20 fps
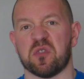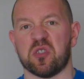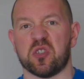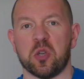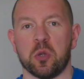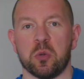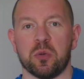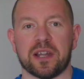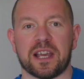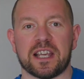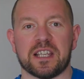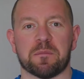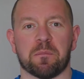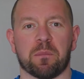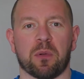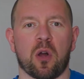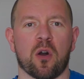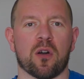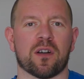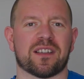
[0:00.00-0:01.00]
2-dice
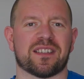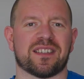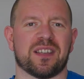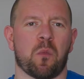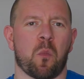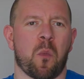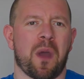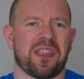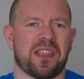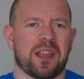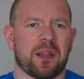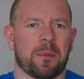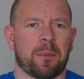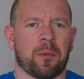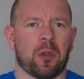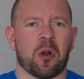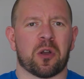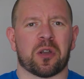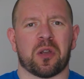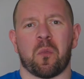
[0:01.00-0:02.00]
blocks and whether to
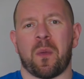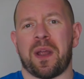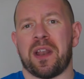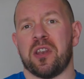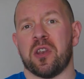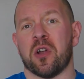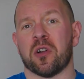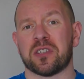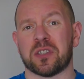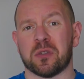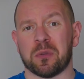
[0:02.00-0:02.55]
block and when not